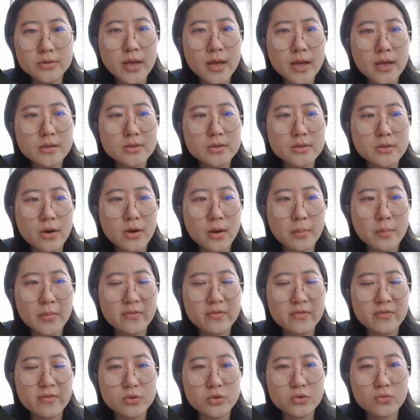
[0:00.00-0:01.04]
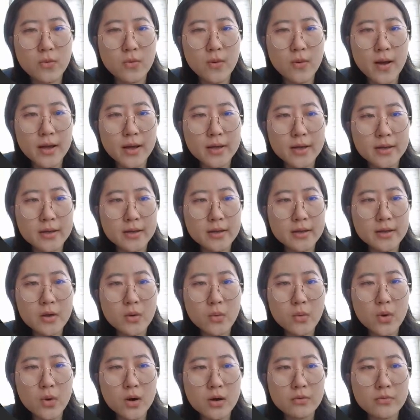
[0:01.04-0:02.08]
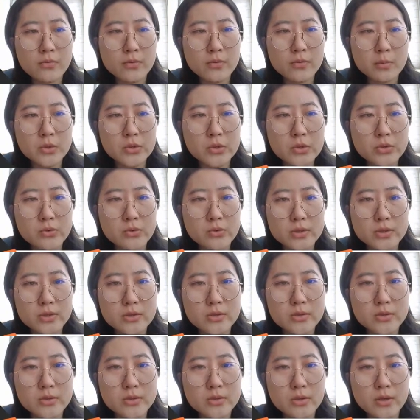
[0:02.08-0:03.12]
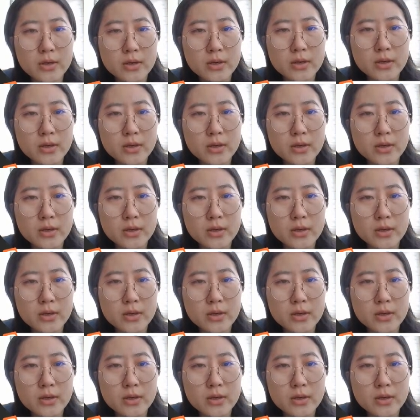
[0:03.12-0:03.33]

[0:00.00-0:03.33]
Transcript: Next time, if you drag one of the materials,